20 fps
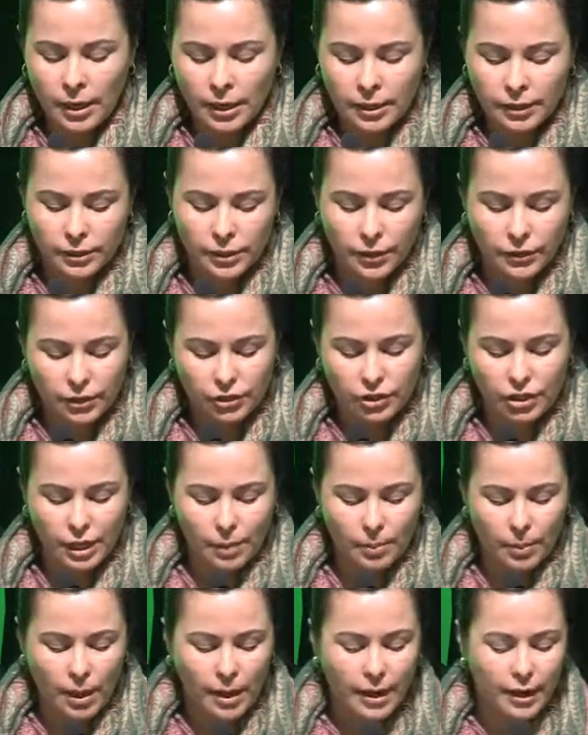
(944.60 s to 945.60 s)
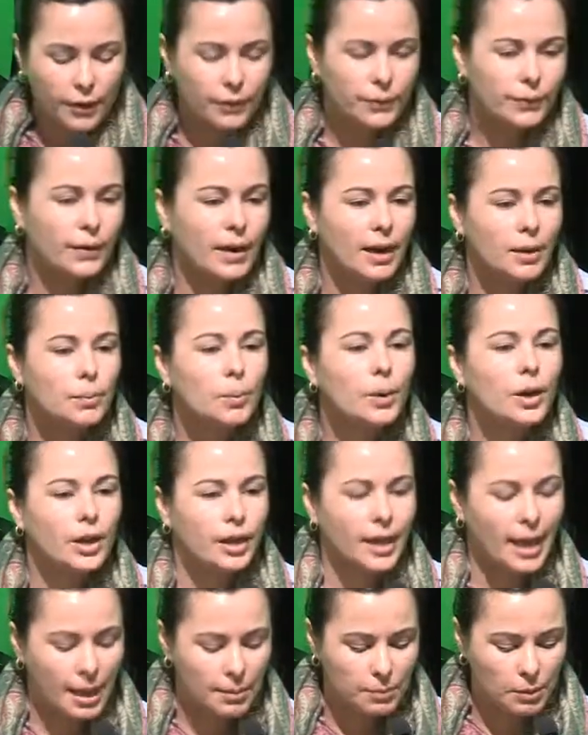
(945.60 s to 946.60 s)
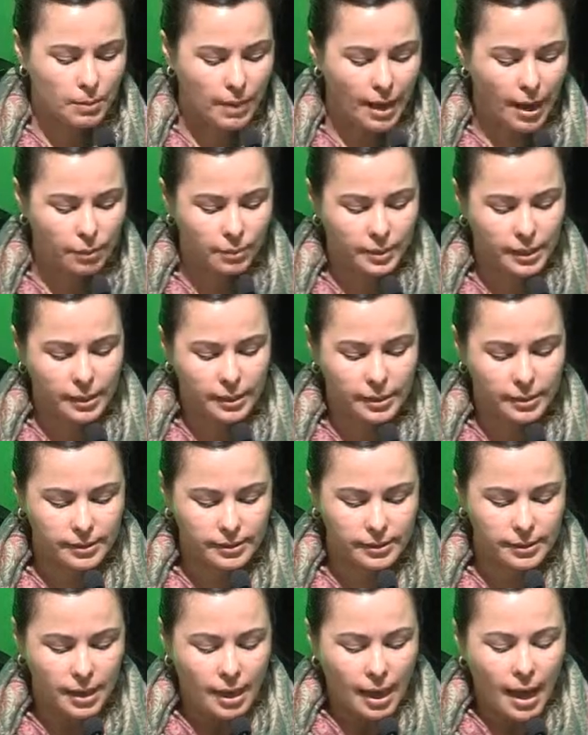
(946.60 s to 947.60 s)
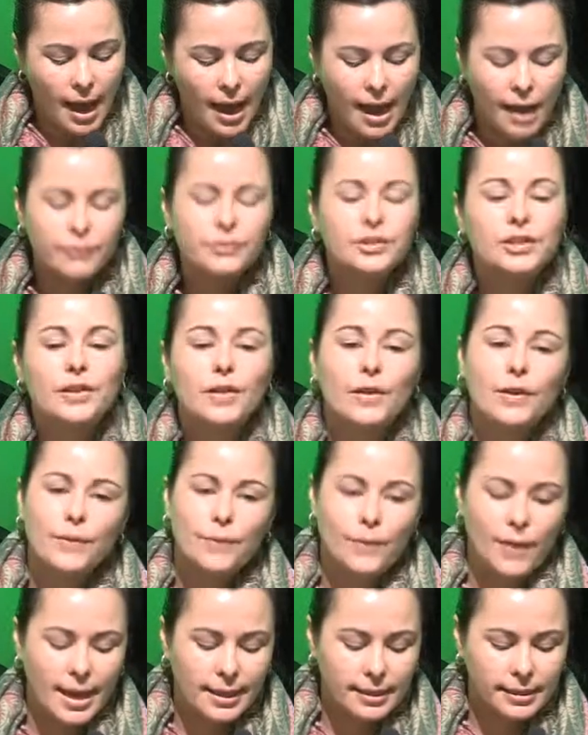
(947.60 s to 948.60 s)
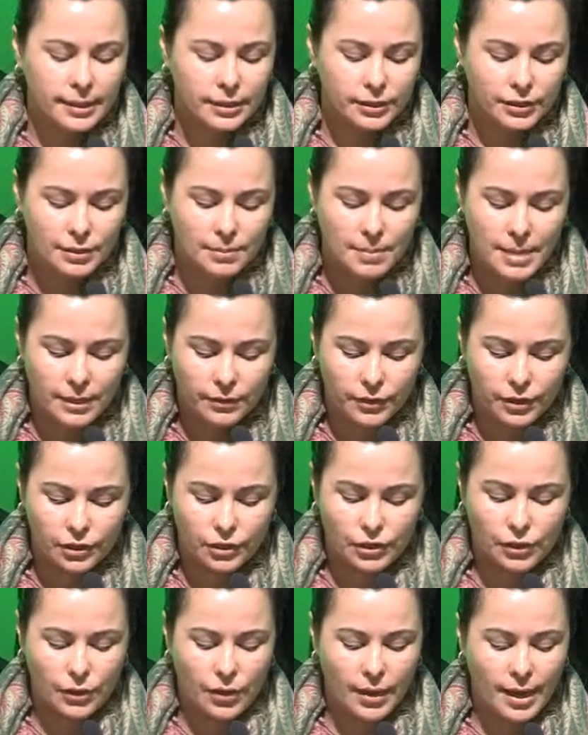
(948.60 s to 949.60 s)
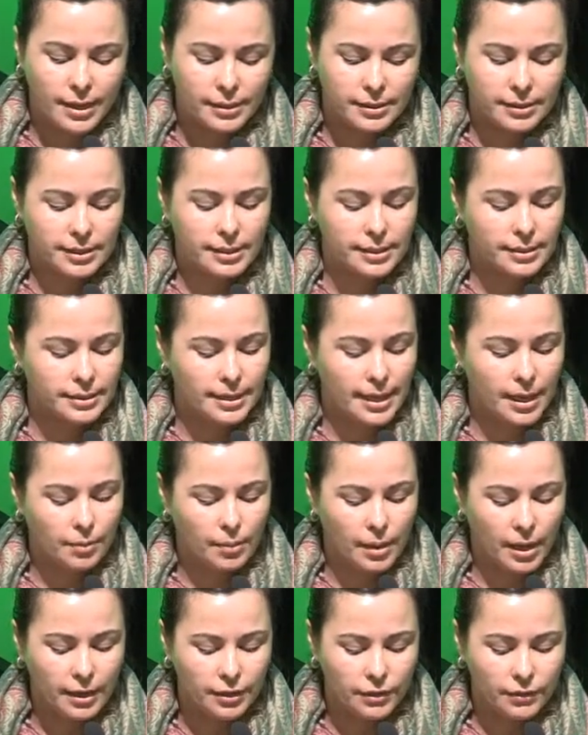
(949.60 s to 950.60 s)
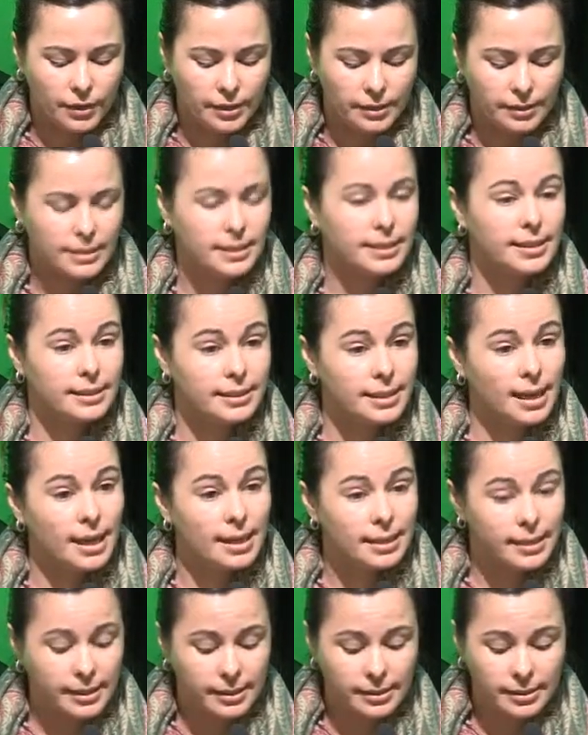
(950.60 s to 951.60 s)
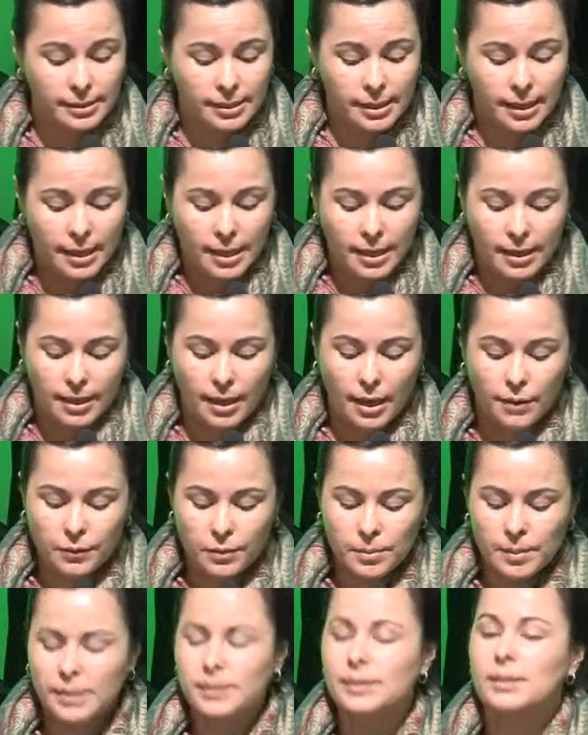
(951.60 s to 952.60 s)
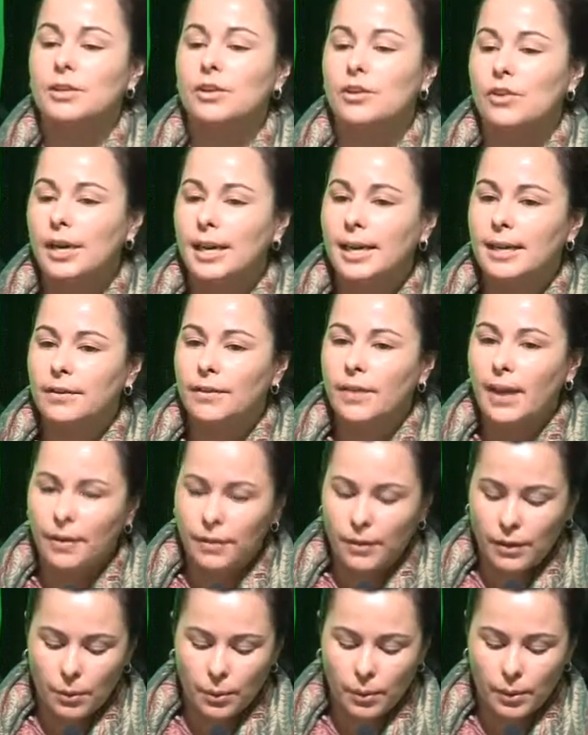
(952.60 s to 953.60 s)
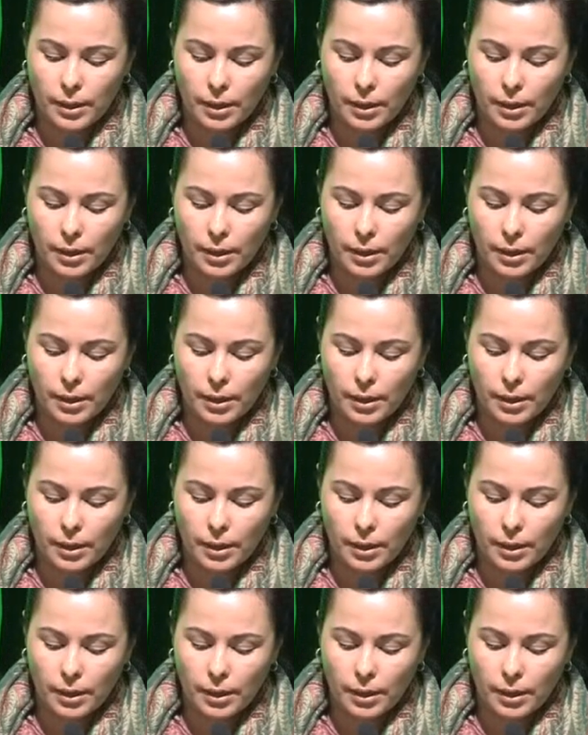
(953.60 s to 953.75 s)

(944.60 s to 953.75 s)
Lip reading: So the GBio framework came about because after the failure to meet the 2010 biodiversity target, governments agreed that there